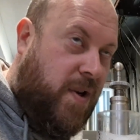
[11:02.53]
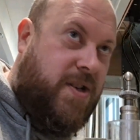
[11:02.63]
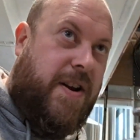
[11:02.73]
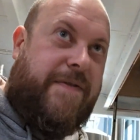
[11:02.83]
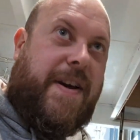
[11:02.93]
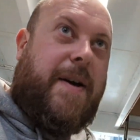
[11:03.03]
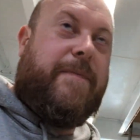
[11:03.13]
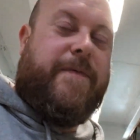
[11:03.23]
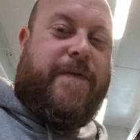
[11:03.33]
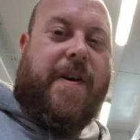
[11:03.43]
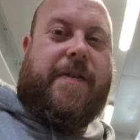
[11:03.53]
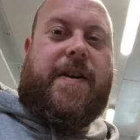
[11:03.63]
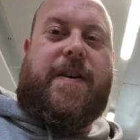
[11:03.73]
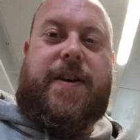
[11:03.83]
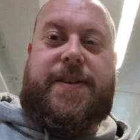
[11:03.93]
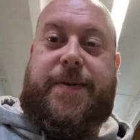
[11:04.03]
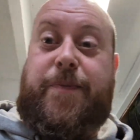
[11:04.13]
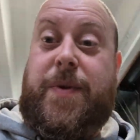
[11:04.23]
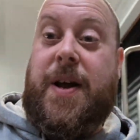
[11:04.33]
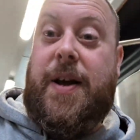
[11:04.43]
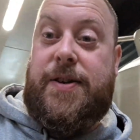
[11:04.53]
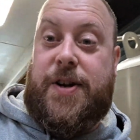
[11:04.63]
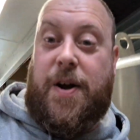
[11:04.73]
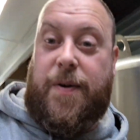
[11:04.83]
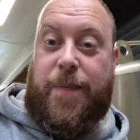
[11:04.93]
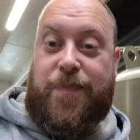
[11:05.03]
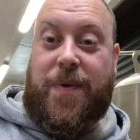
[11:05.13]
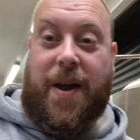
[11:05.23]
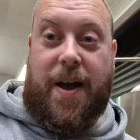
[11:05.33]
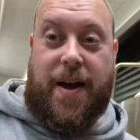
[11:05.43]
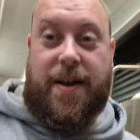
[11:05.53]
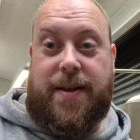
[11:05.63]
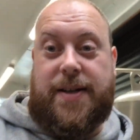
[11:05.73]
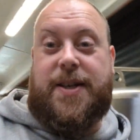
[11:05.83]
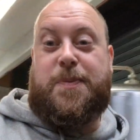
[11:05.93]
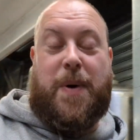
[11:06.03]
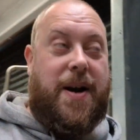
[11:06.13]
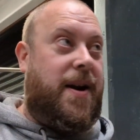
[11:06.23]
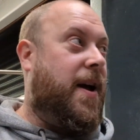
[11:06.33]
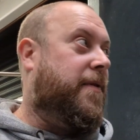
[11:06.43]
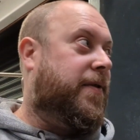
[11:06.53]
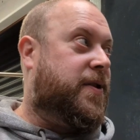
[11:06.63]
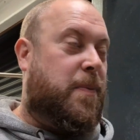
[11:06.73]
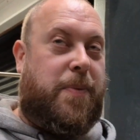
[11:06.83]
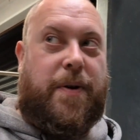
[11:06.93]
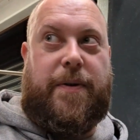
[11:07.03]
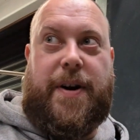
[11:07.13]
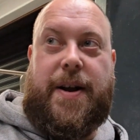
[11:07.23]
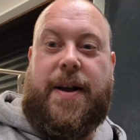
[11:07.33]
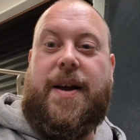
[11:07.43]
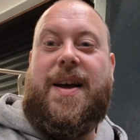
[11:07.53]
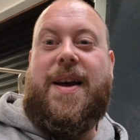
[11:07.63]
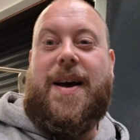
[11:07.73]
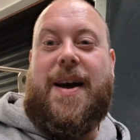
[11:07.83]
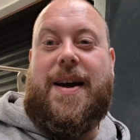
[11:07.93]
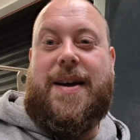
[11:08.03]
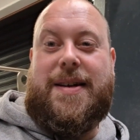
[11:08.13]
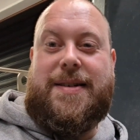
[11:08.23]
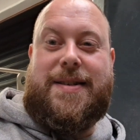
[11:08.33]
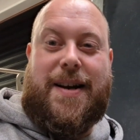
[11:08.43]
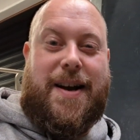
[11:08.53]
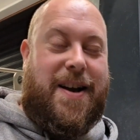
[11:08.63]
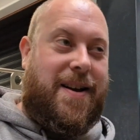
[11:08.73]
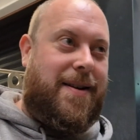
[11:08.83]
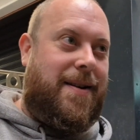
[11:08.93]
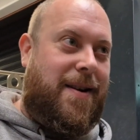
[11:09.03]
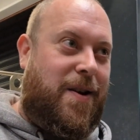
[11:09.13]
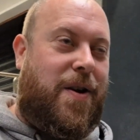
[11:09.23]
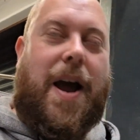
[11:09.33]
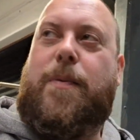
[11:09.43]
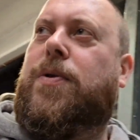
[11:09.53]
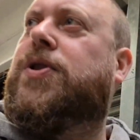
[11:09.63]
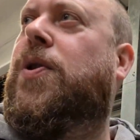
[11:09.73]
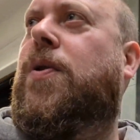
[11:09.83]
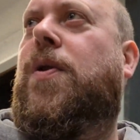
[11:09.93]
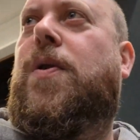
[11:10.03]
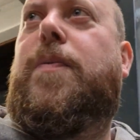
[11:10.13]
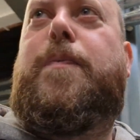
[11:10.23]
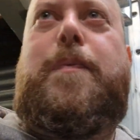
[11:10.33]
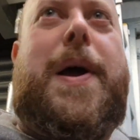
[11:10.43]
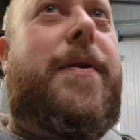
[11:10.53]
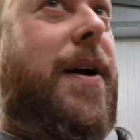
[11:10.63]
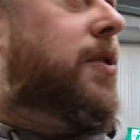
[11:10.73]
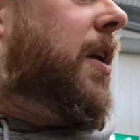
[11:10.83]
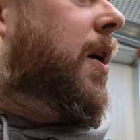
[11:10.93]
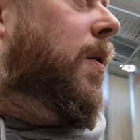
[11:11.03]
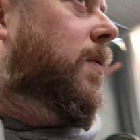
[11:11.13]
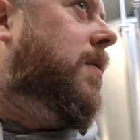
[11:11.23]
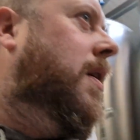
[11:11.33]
Sniff cam. Very nice. So, this has been Elvington Brewery, and look at, what's your beer actually called?